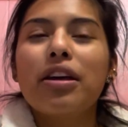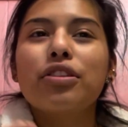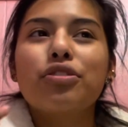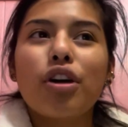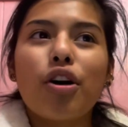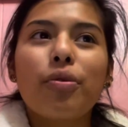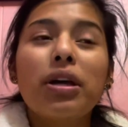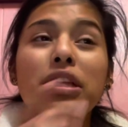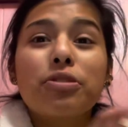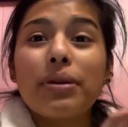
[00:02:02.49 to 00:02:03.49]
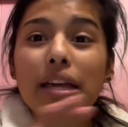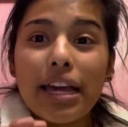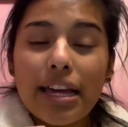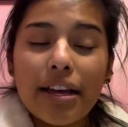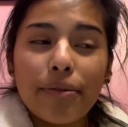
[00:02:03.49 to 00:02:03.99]
So to
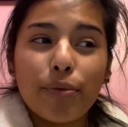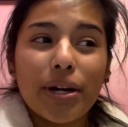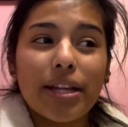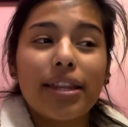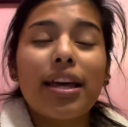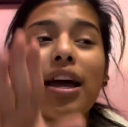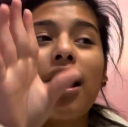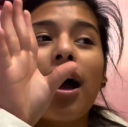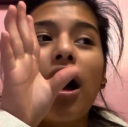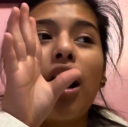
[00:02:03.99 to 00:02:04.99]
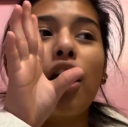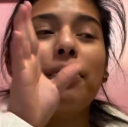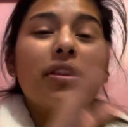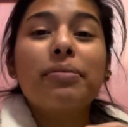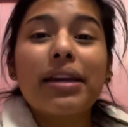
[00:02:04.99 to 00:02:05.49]
begin with,
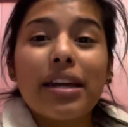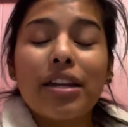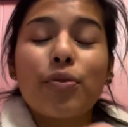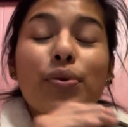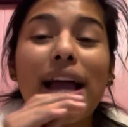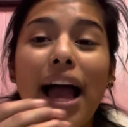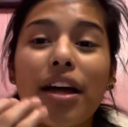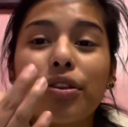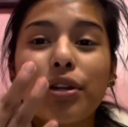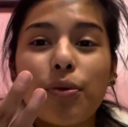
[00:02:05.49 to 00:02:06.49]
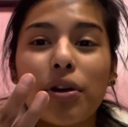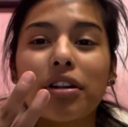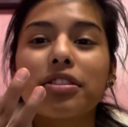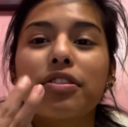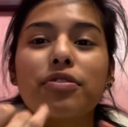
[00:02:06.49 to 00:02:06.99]
in the beginning we had 3
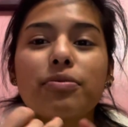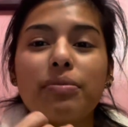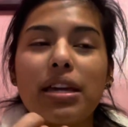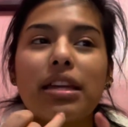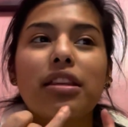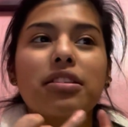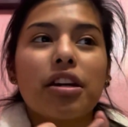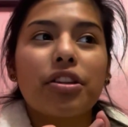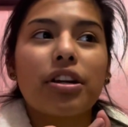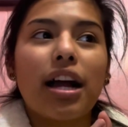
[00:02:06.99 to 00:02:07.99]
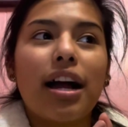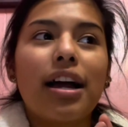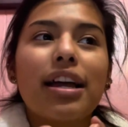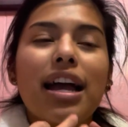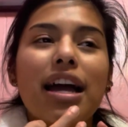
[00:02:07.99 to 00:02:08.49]
workers. There was me, this other
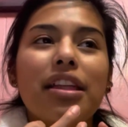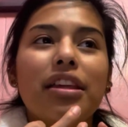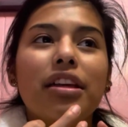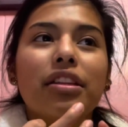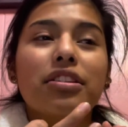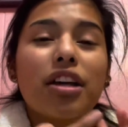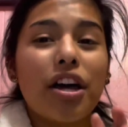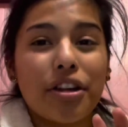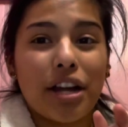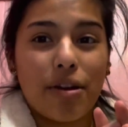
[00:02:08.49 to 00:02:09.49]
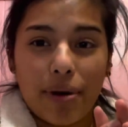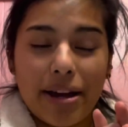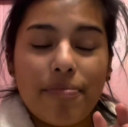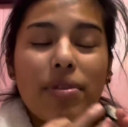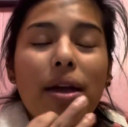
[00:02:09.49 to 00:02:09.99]
guy, and then this other guy,
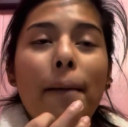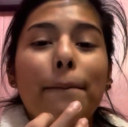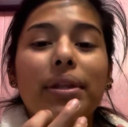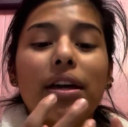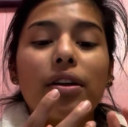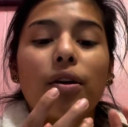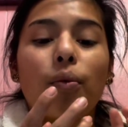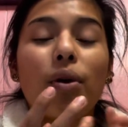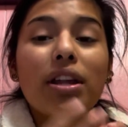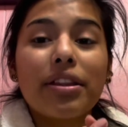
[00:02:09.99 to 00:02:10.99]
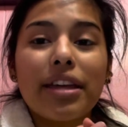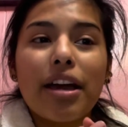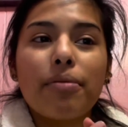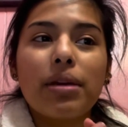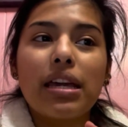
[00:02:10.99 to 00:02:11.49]
right? But then one of
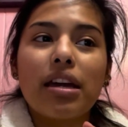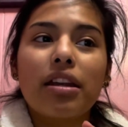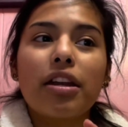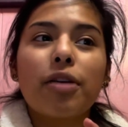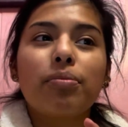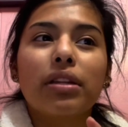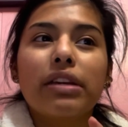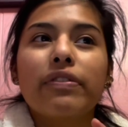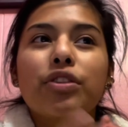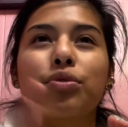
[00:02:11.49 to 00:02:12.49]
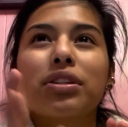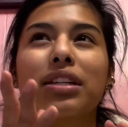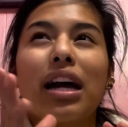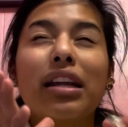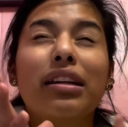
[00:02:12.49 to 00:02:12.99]
them, he ended up leaving towards
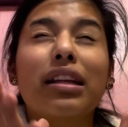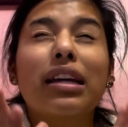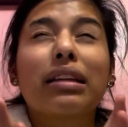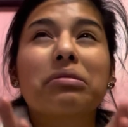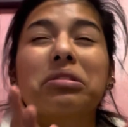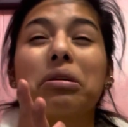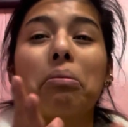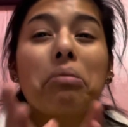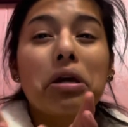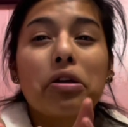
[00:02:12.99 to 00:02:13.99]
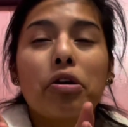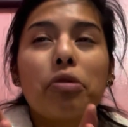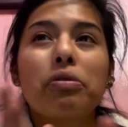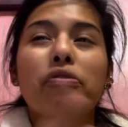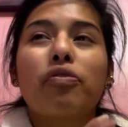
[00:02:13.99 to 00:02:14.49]
kind of like the middle
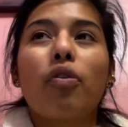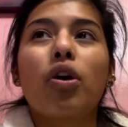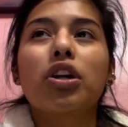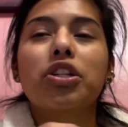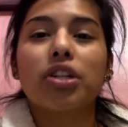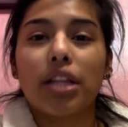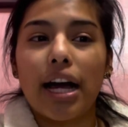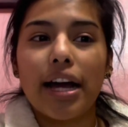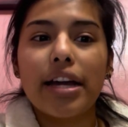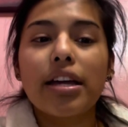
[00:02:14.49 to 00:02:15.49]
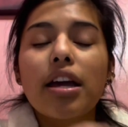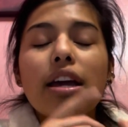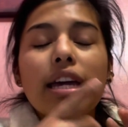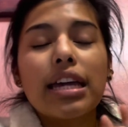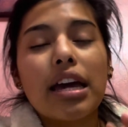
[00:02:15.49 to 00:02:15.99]
before July.
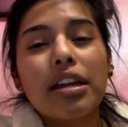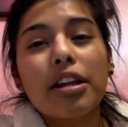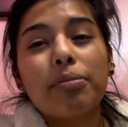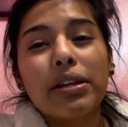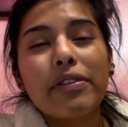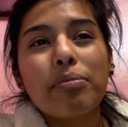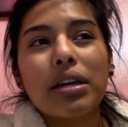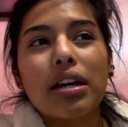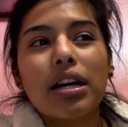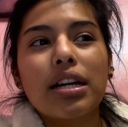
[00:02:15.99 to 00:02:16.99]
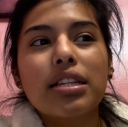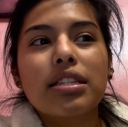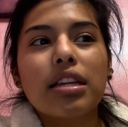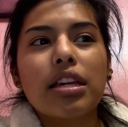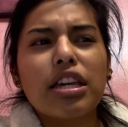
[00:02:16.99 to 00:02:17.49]
He ended up leaving because
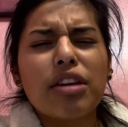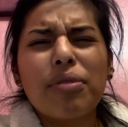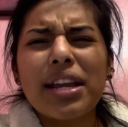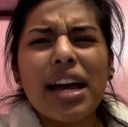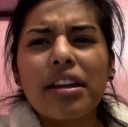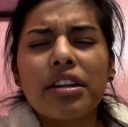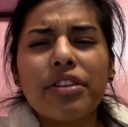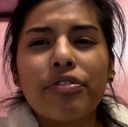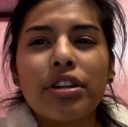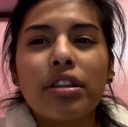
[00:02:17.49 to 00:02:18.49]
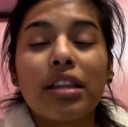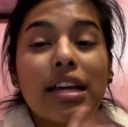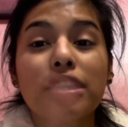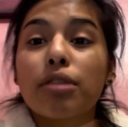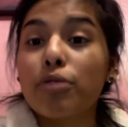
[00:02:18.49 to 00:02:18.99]
he already had a different like
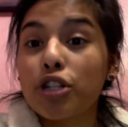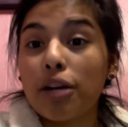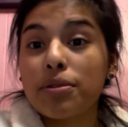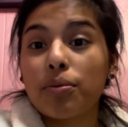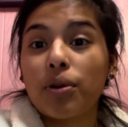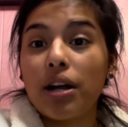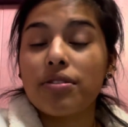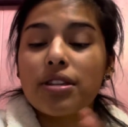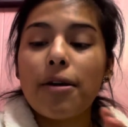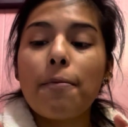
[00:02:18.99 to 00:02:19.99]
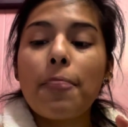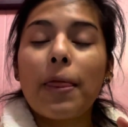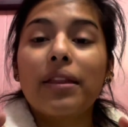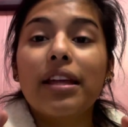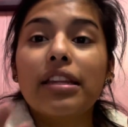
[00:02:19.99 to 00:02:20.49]
summer job somewhere else.
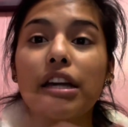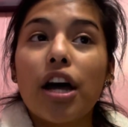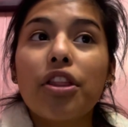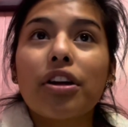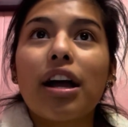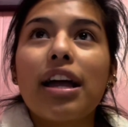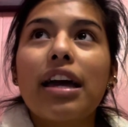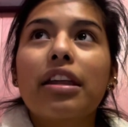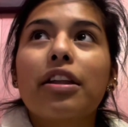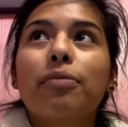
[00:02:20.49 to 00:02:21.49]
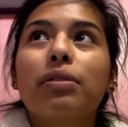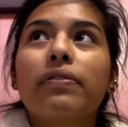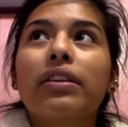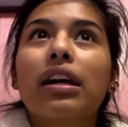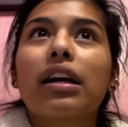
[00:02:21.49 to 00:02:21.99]
Then the other guy ended up
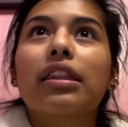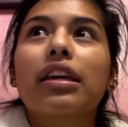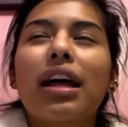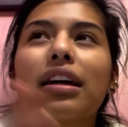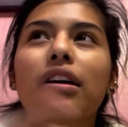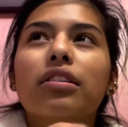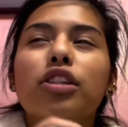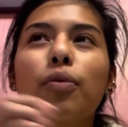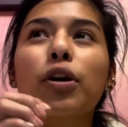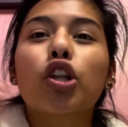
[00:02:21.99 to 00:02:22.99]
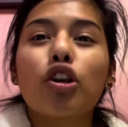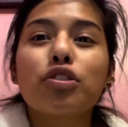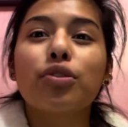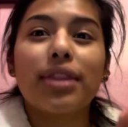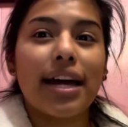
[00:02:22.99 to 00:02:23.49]
leaving like I think somewhere close
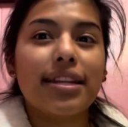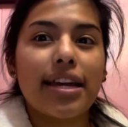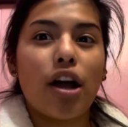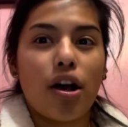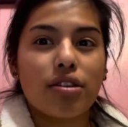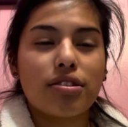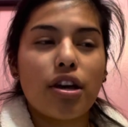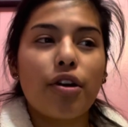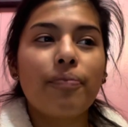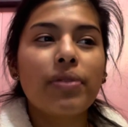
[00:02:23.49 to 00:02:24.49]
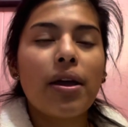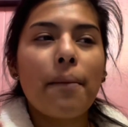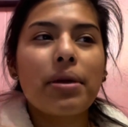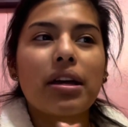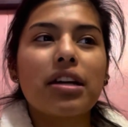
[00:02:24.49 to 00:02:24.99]
to that date also,
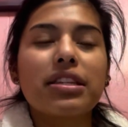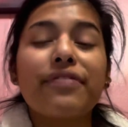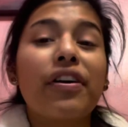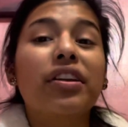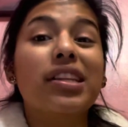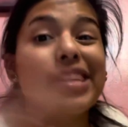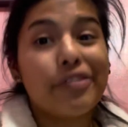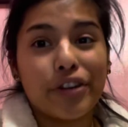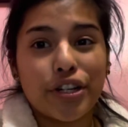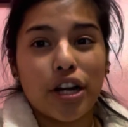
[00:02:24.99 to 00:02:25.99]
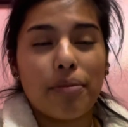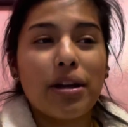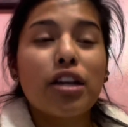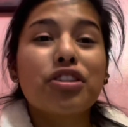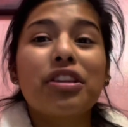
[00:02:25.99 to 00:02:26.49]
because he found a different job.
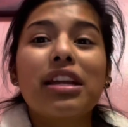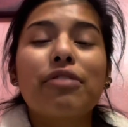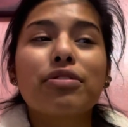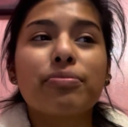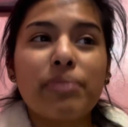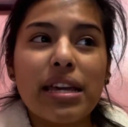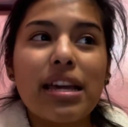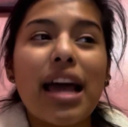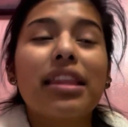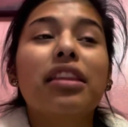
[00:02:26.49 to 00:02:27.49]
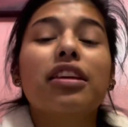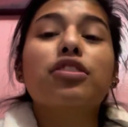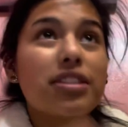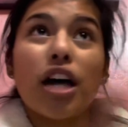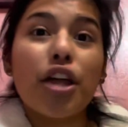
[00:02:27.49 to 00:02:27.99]
So then it was me and then
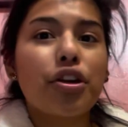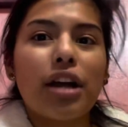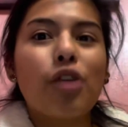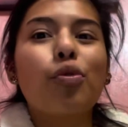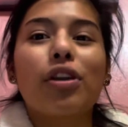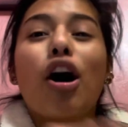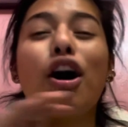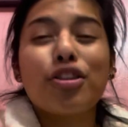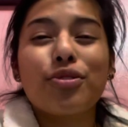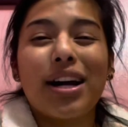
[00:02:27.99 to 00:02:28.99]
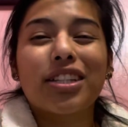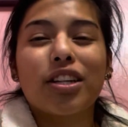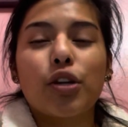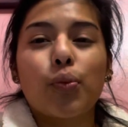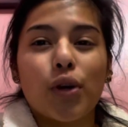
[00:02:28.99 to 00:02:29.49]
this other guy who had also
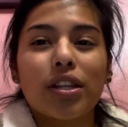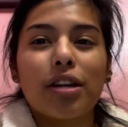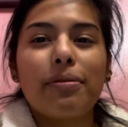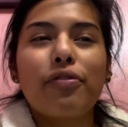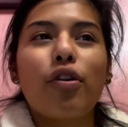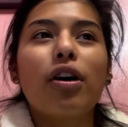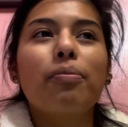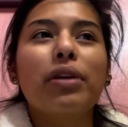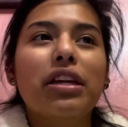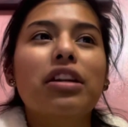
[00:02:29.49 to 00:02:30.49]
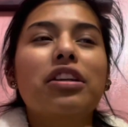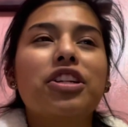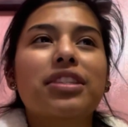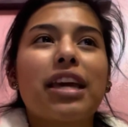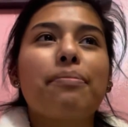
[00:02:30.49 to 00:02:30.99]
actually worked there before, but he had
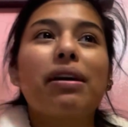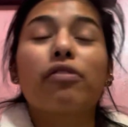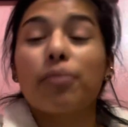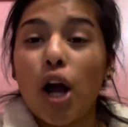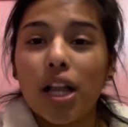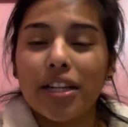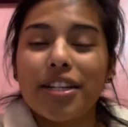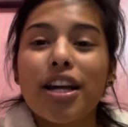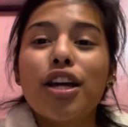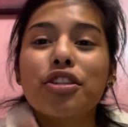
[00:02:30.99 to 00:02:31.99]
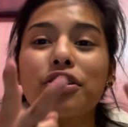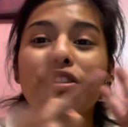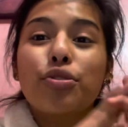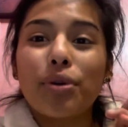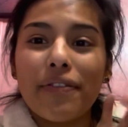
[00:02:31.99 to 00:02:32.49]
just came back from college. So it's
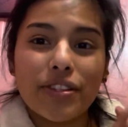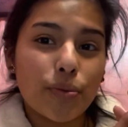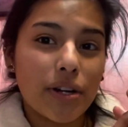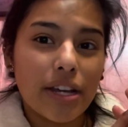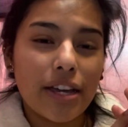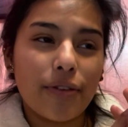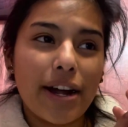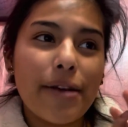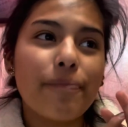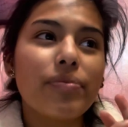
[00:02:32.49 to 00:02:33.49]
2 of us working, right?